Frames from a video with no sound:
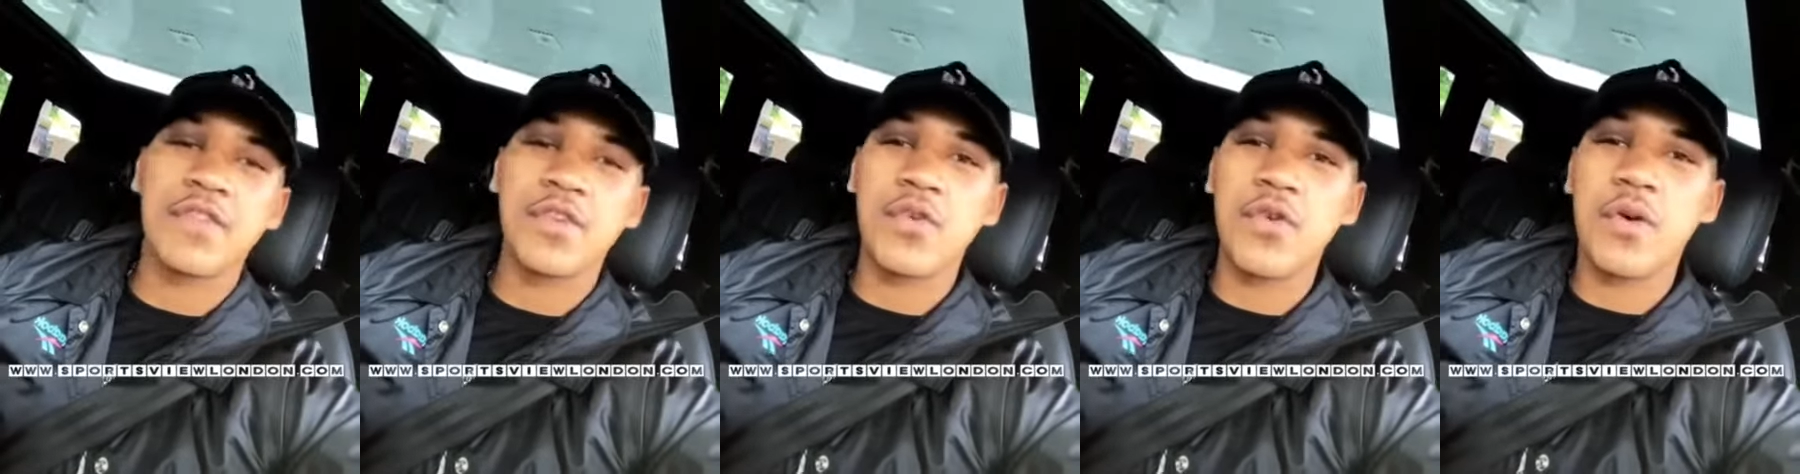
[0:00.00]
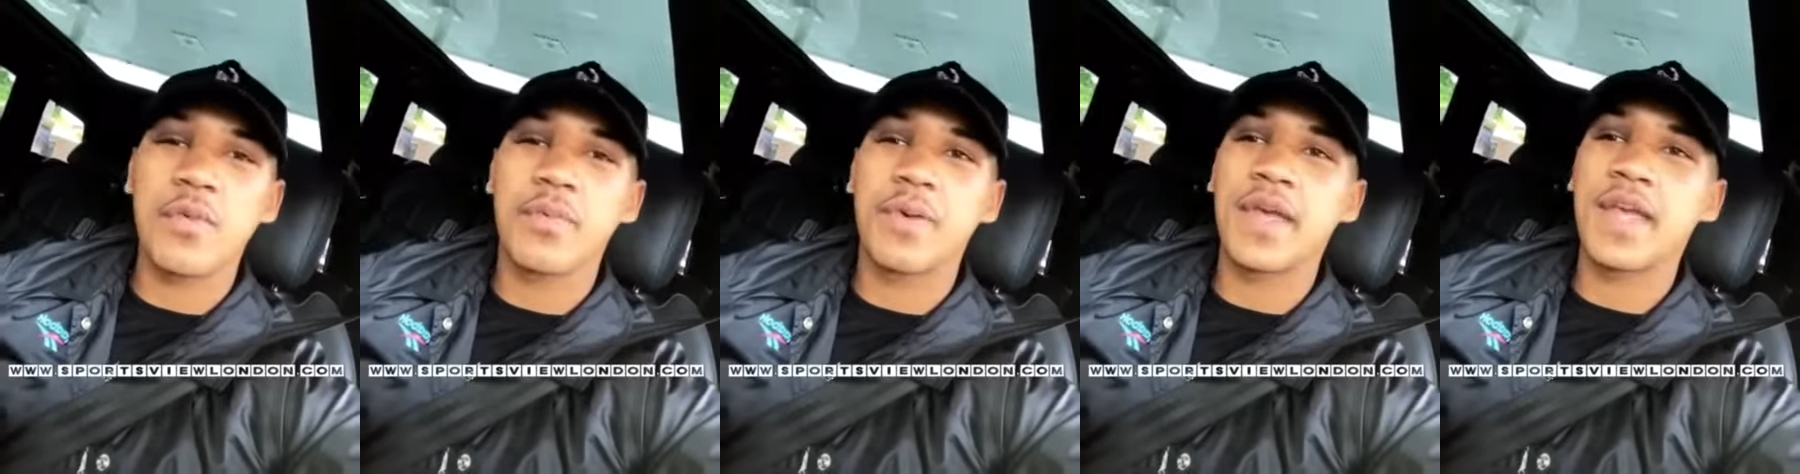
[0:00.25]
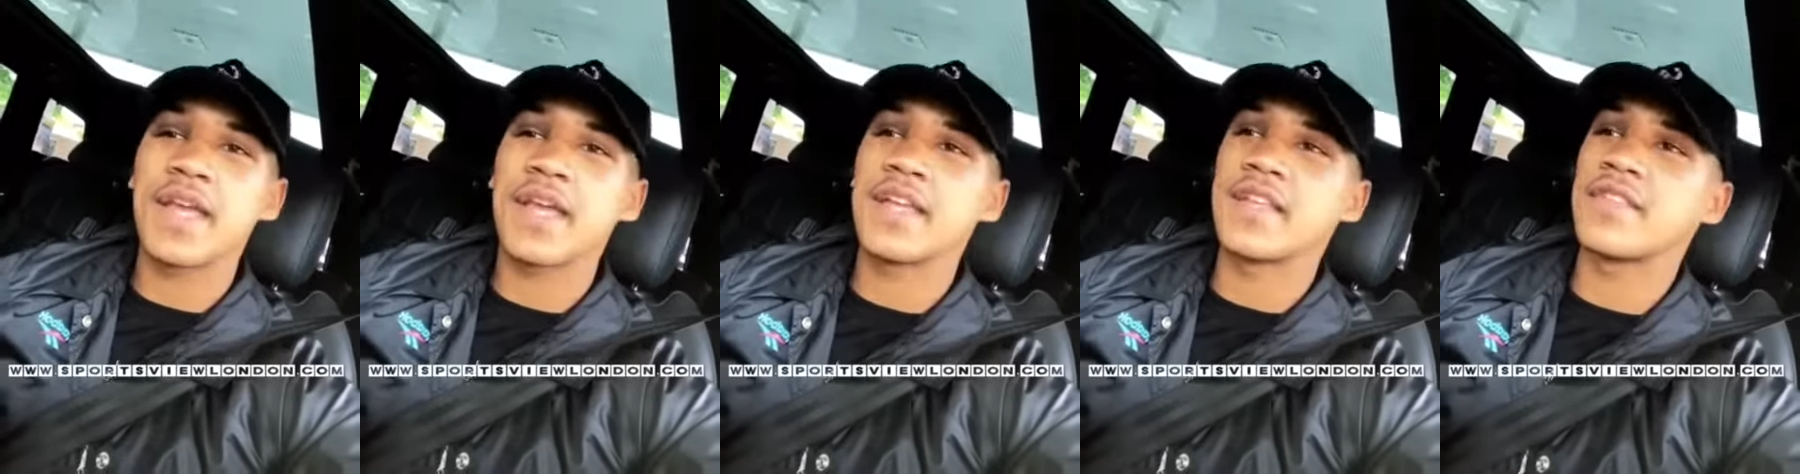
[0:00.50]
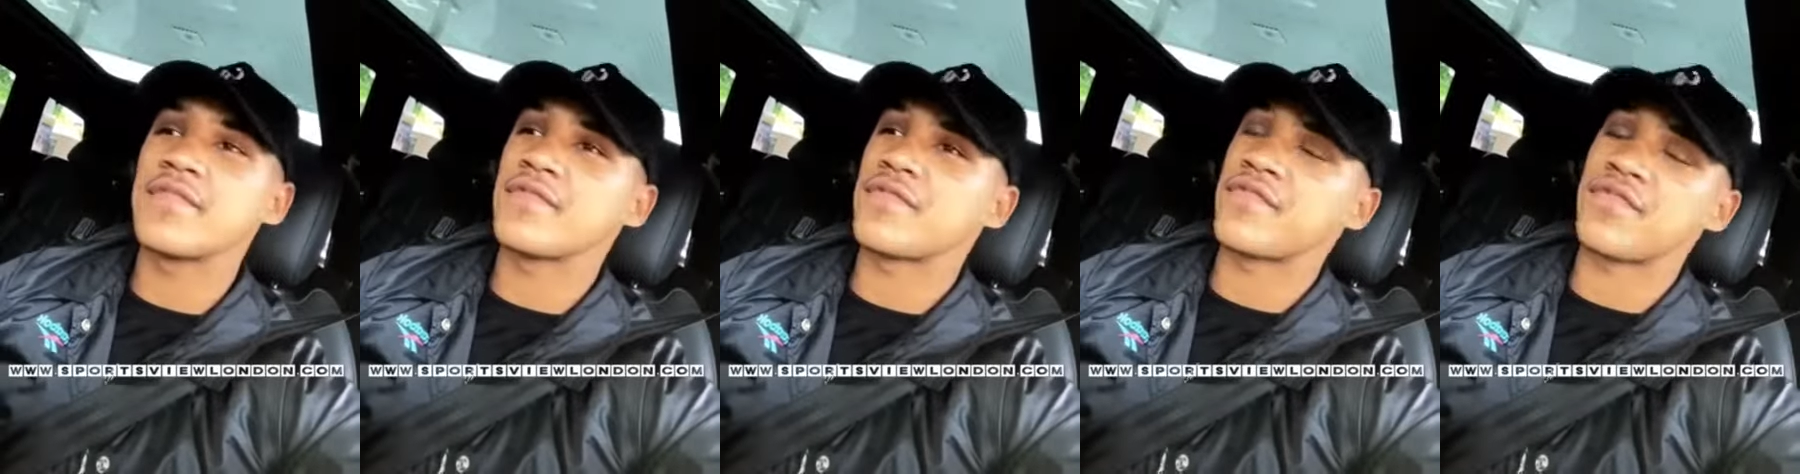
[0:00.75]

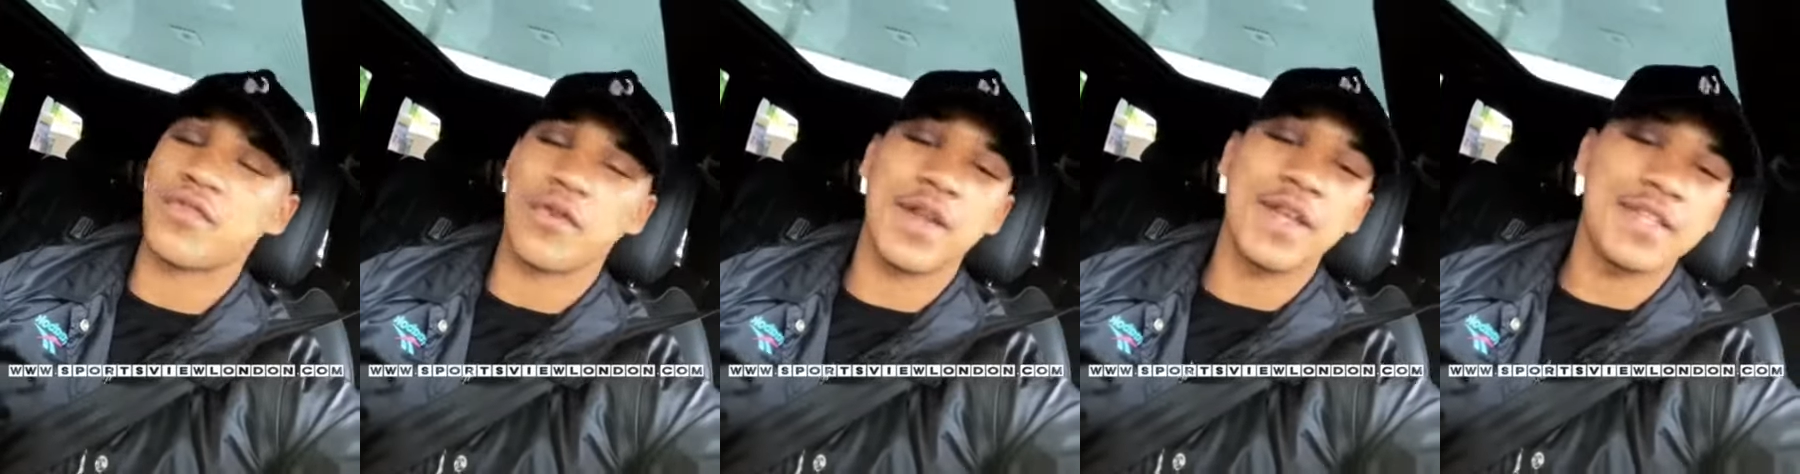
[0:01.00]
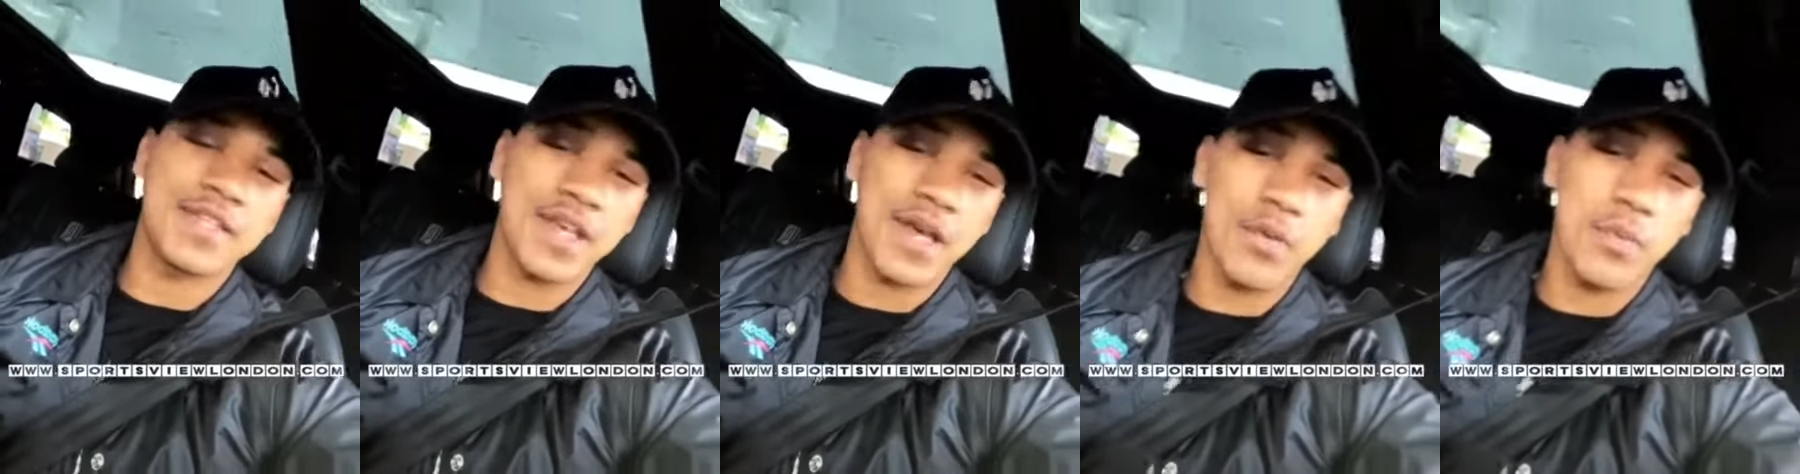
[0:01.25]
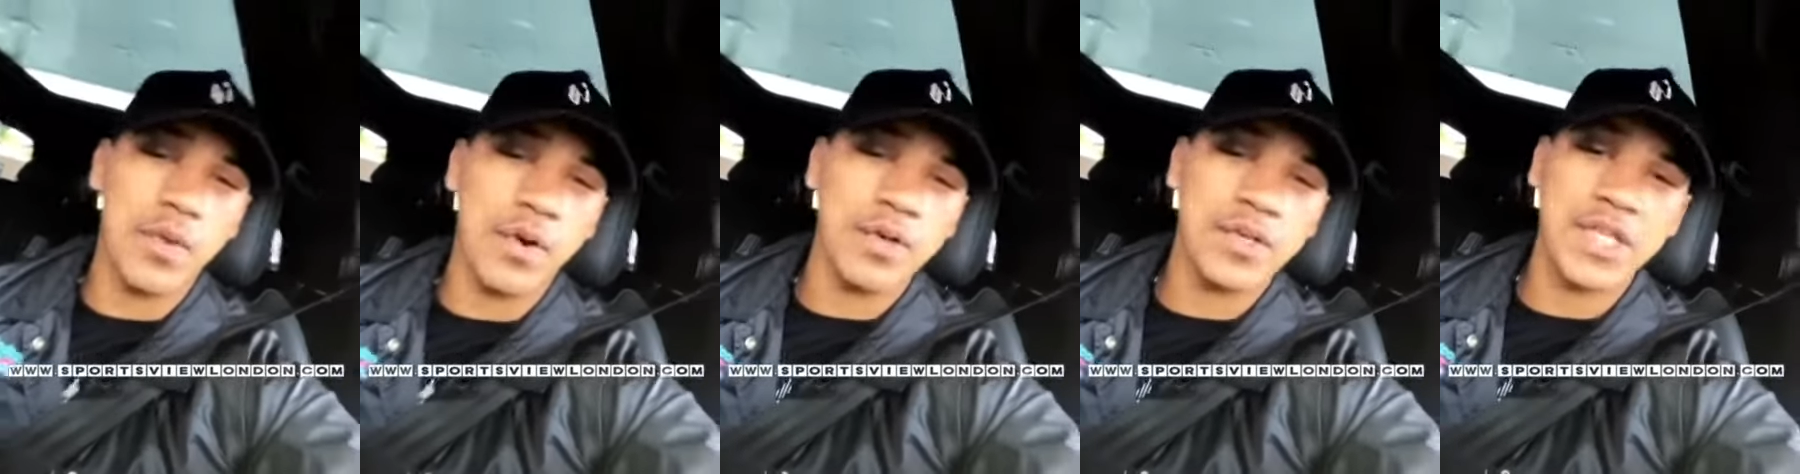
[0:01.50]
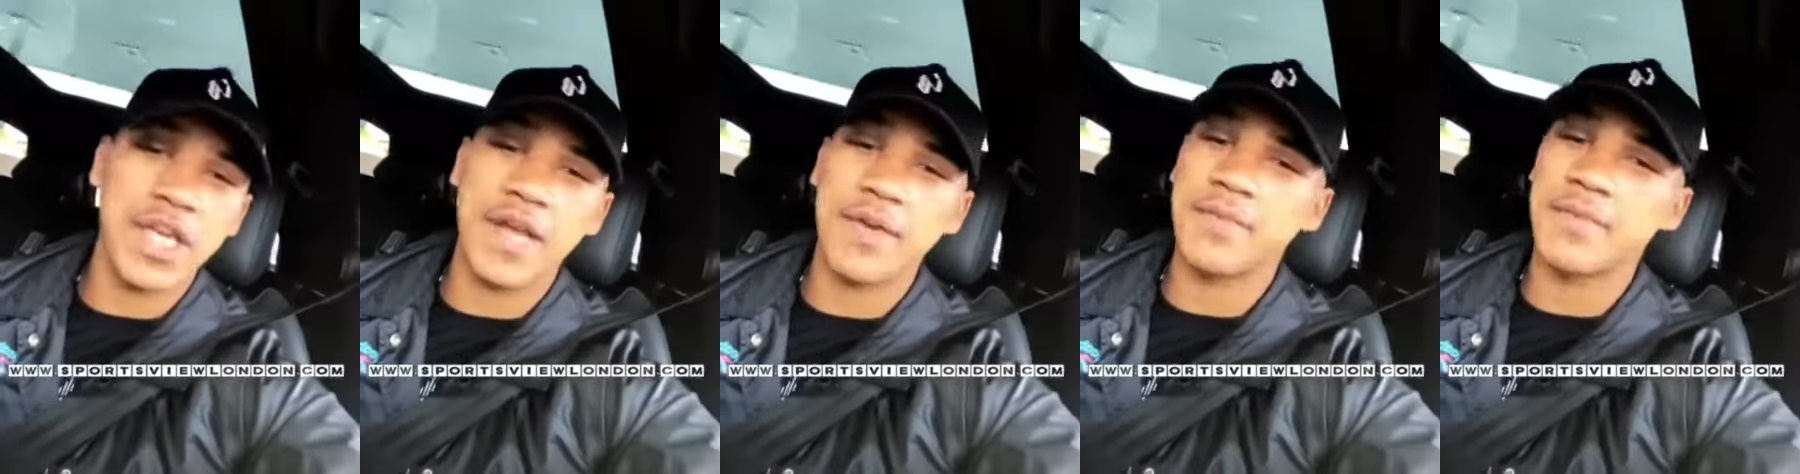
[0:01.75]
European, three-time world
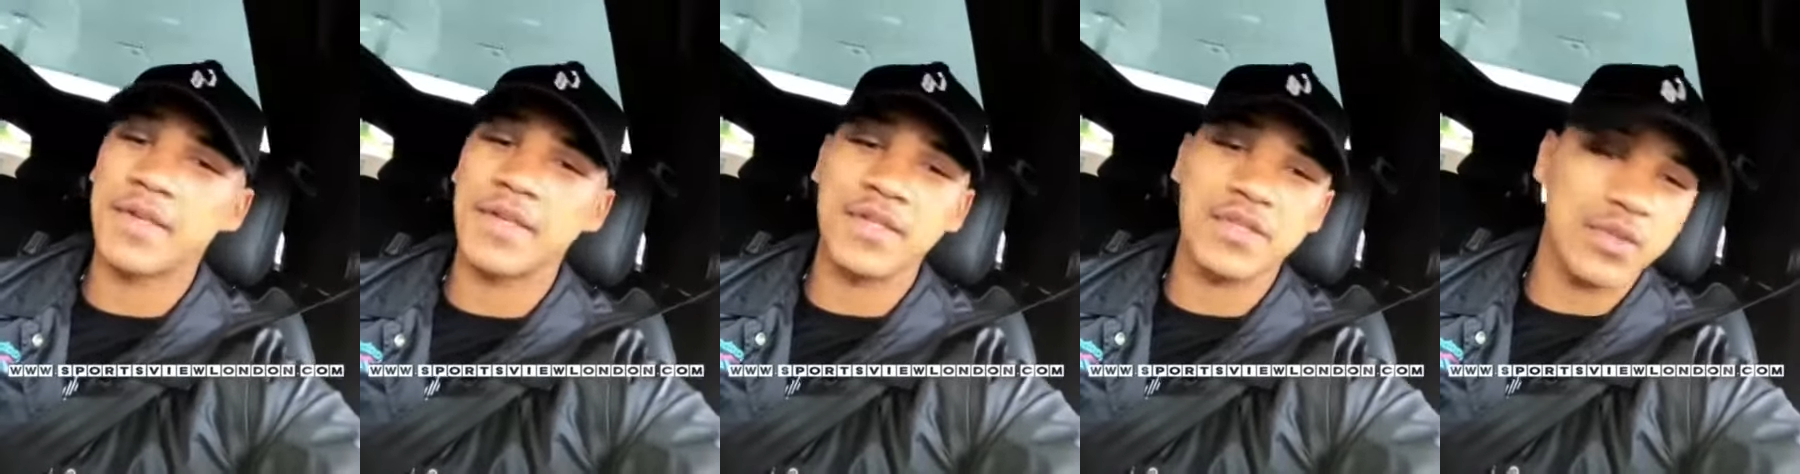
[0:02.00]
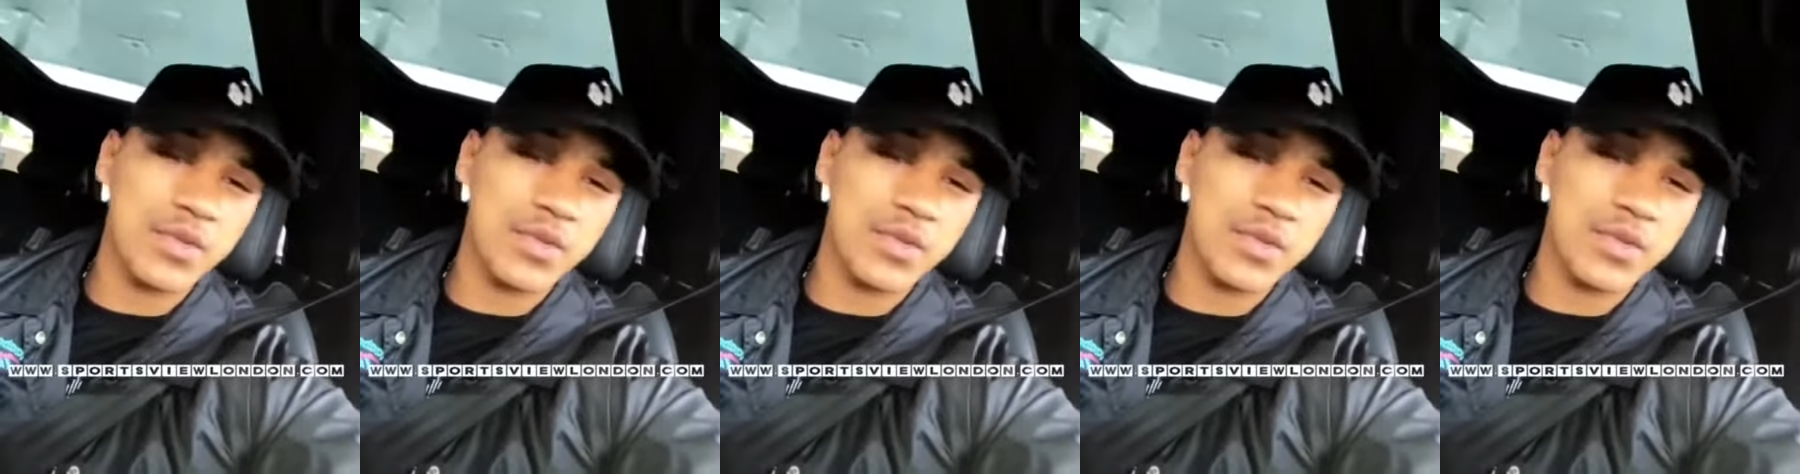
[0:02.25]
champion,